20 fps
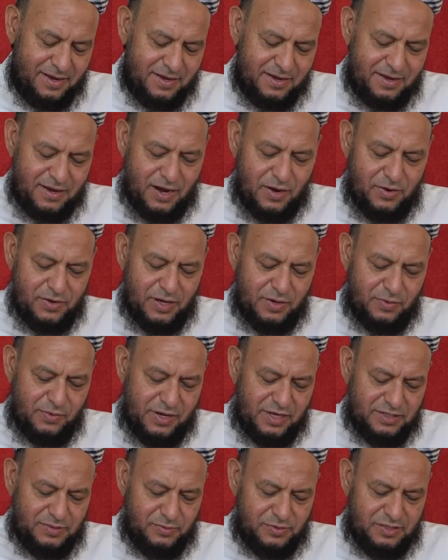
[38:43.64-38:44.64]
How can
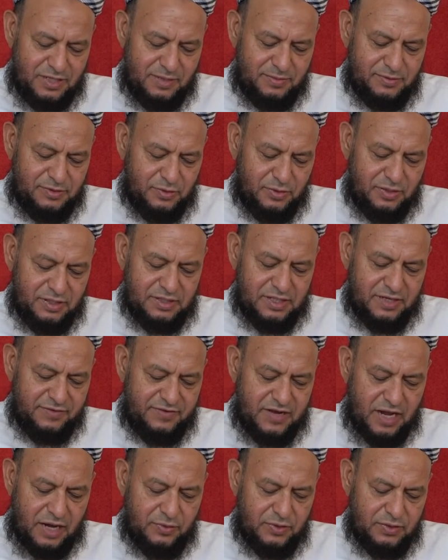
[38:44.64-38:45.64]
we as Muslim students give
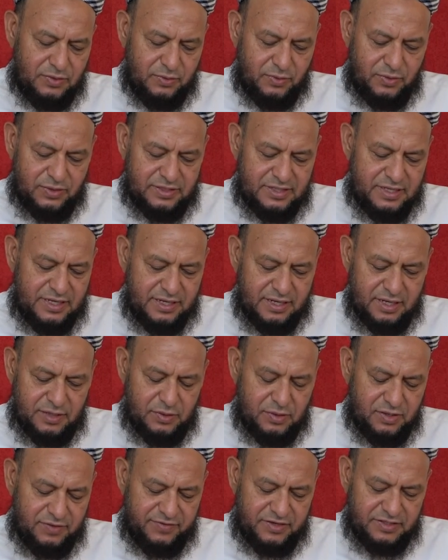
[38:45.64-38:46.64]
da'wah towards deen at
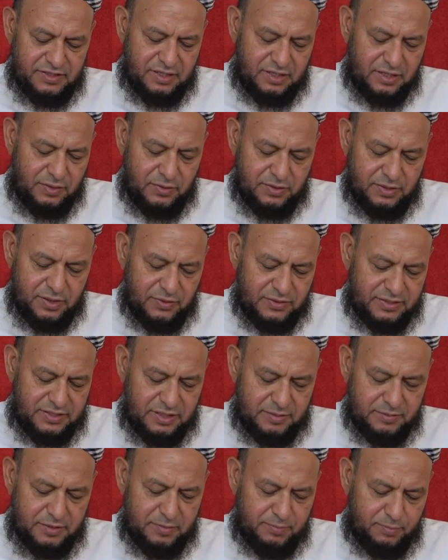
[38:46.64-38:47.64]
university without
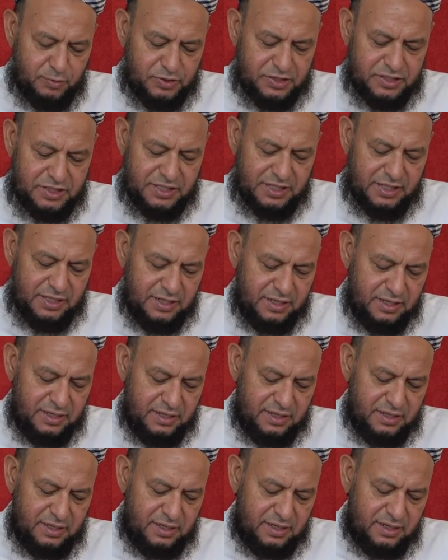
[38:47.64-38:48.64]
seeming pushy?
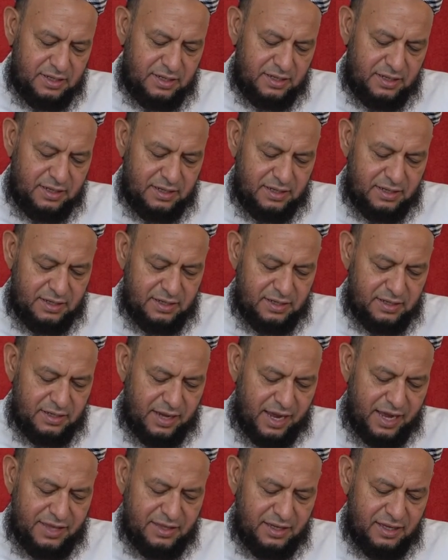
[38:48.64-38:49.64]

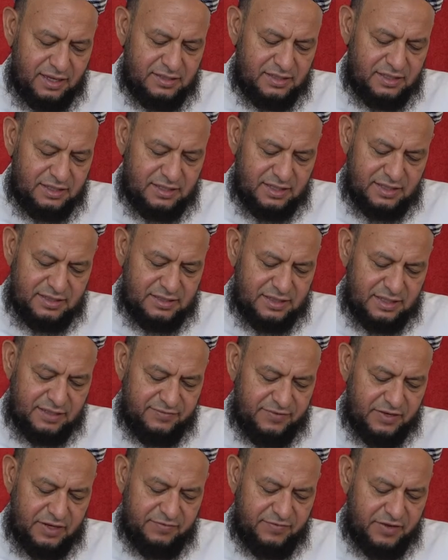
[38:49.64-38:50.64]
I think it's
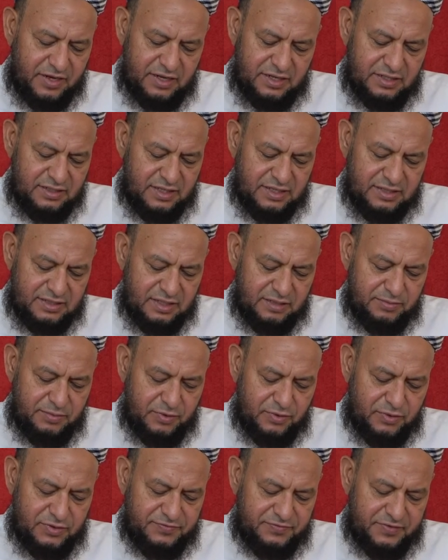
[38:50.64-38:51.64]
interesting, very, very interesting,
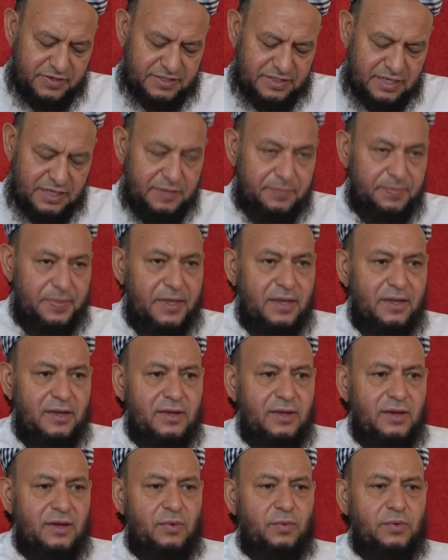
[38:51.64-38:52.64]
because firstly,
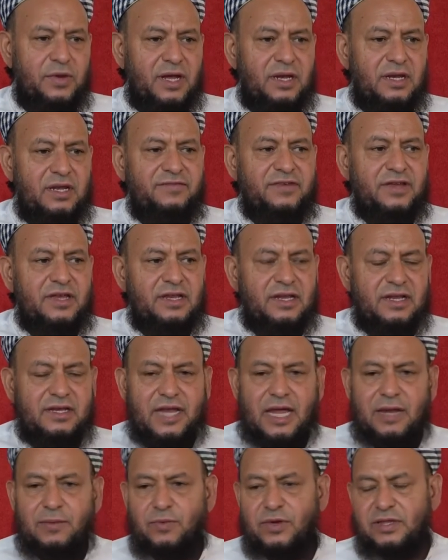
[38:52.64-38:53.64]
we are living in a
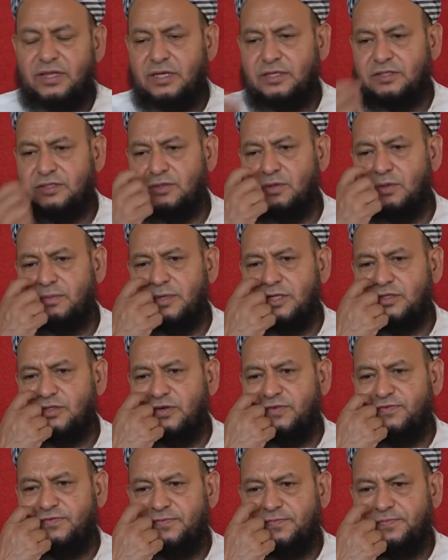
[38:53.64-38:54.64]
time where there is so much
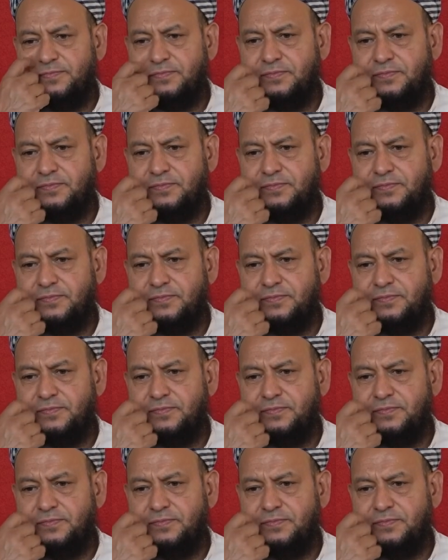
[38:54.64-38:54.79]
of